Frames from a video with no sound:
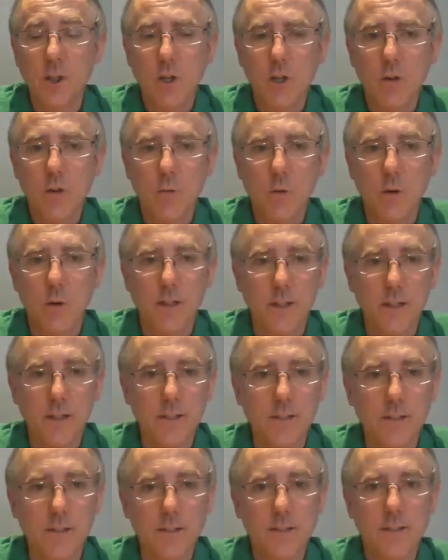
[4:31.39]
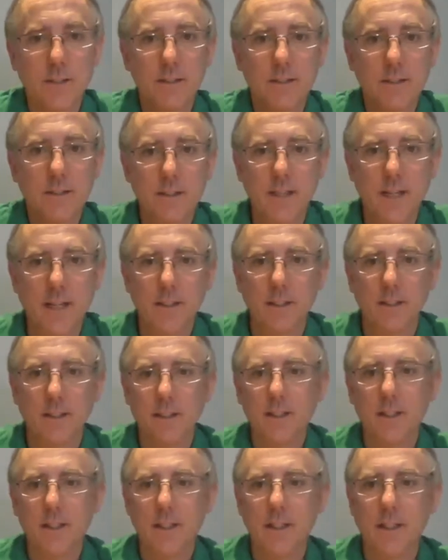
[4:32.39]
what is static
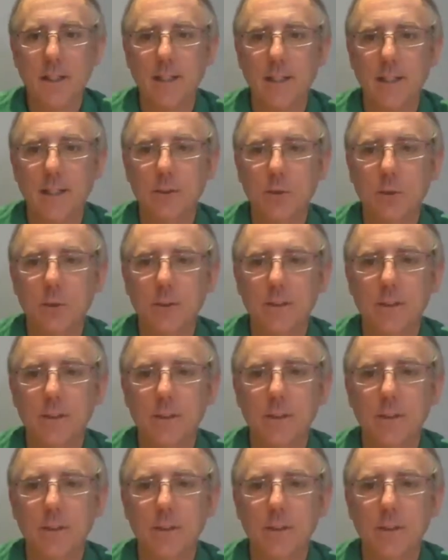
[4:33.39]
electricity?